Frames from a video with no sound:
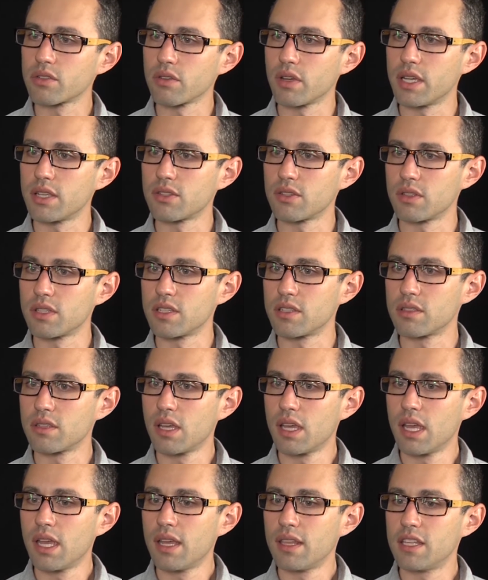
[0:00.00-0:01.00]
right? So these
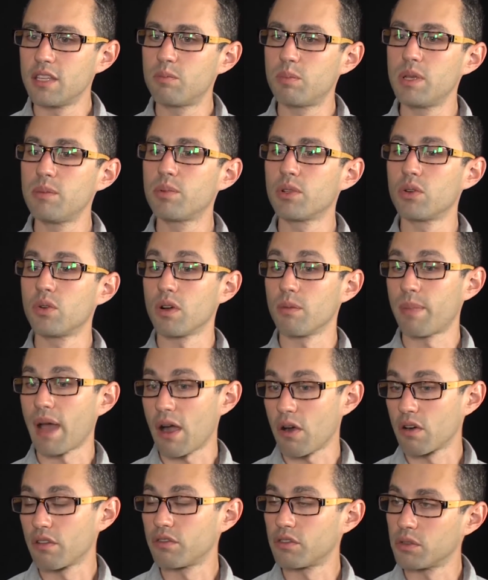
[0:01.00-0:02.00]
people who are
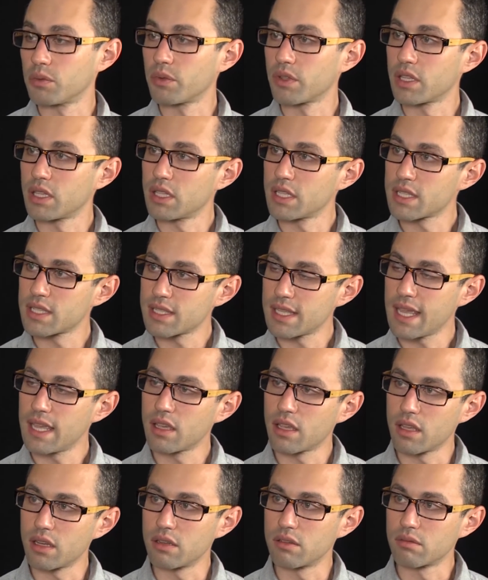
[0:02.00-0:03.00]
powerful within the
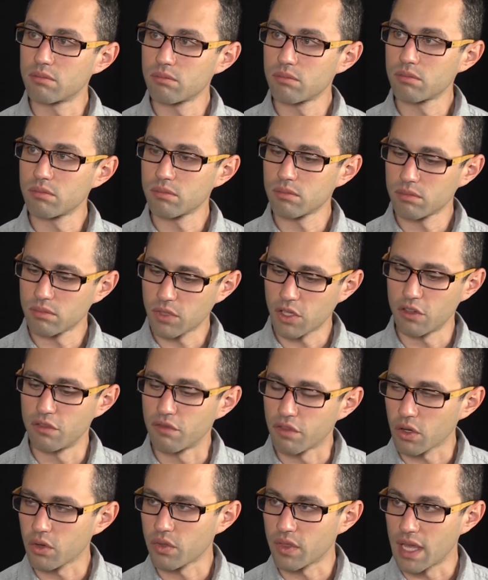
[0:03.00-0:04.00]
state can
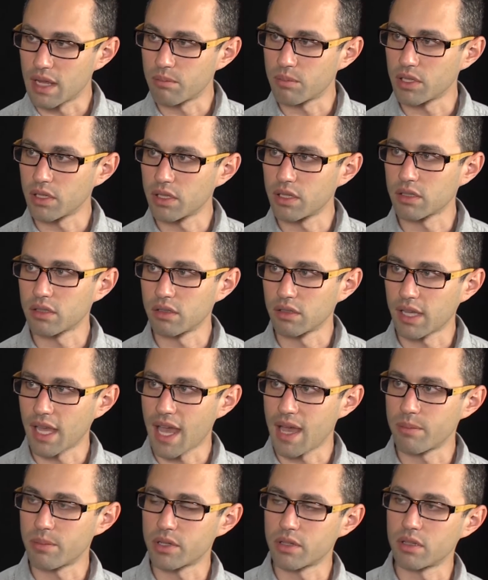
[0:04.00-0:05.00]
convert that political
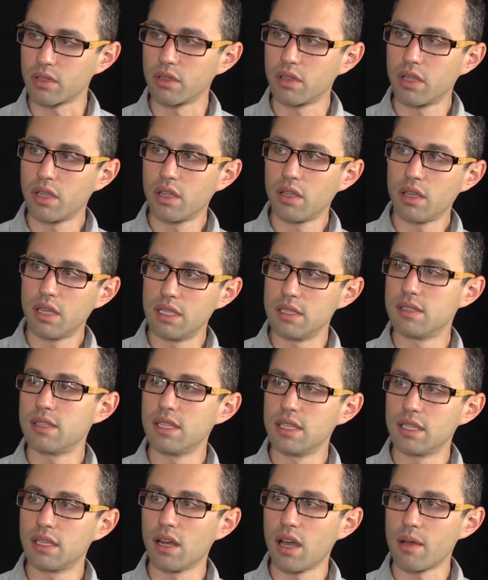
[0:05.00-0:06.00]
capital
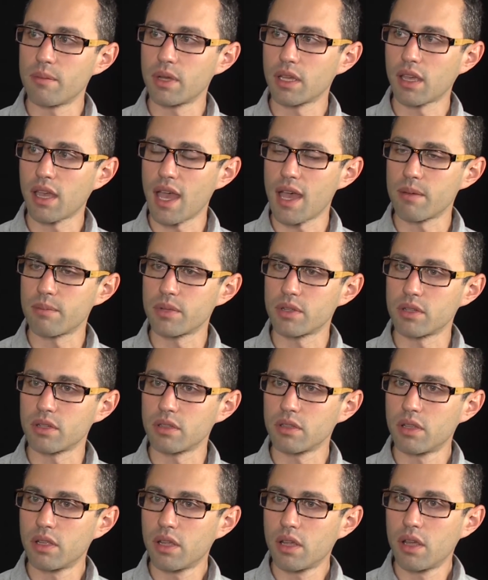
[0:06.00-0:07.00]
into economic
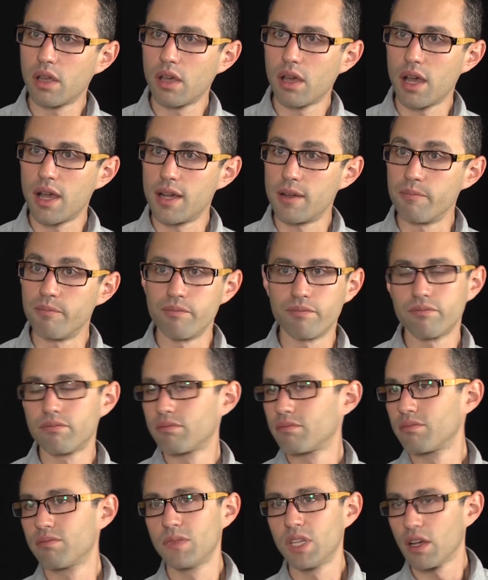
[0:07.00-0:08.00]
capital.
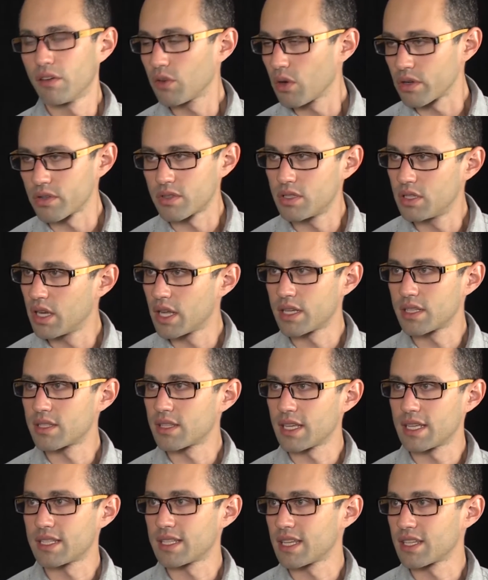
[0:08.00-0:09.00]
Of course, the United
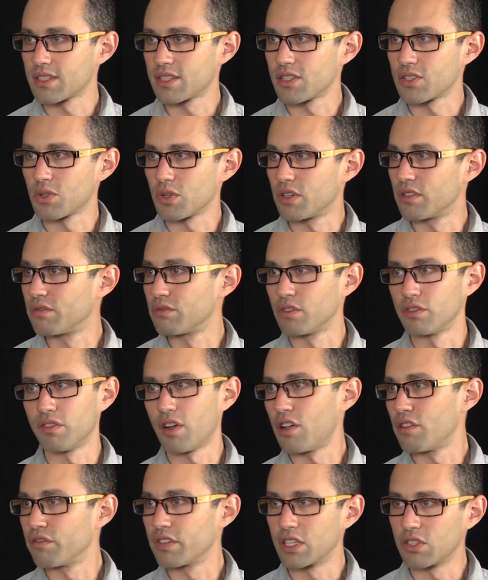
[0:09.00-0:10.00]
States has the sort of
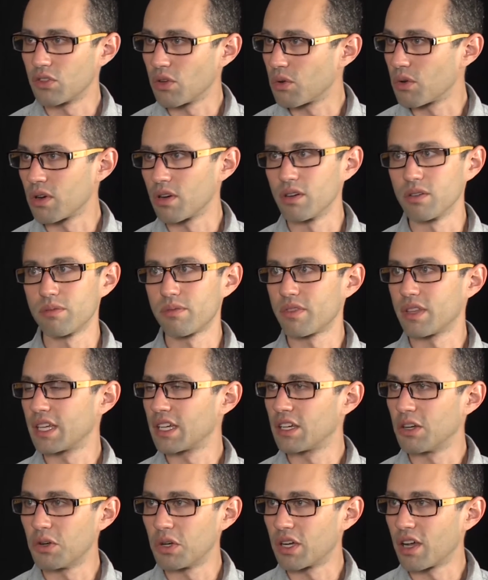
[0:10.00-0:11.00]
revolving door
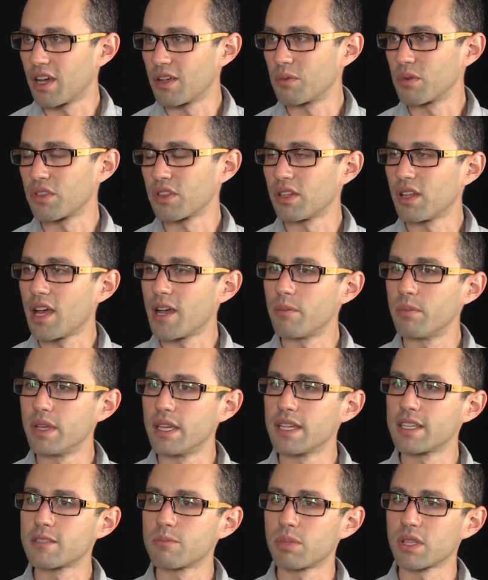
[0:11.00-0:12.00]
thing going on with the
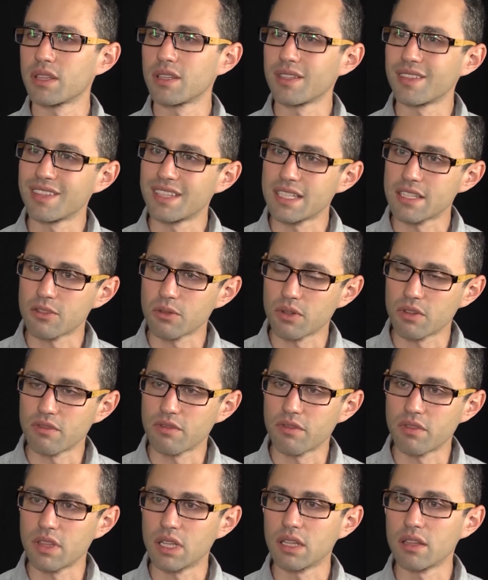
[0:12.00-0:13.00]
lobbyists, but the sort
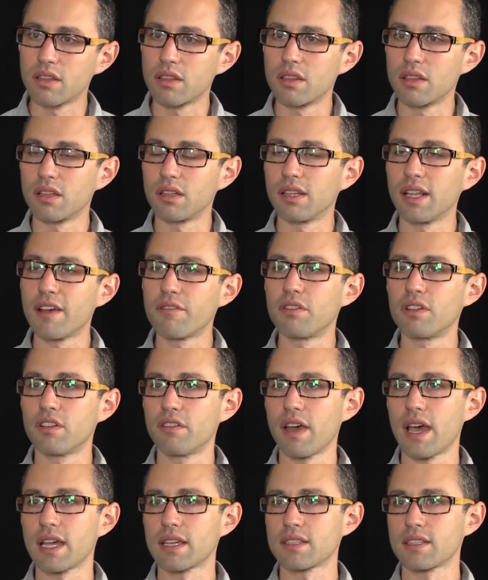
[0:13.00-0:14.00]
of the level
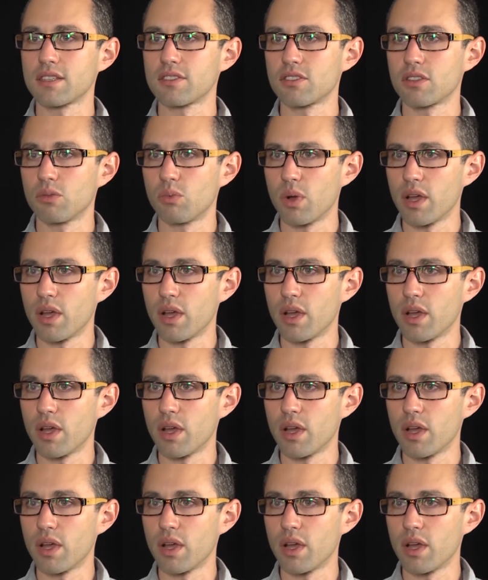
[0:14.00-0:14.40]
of access to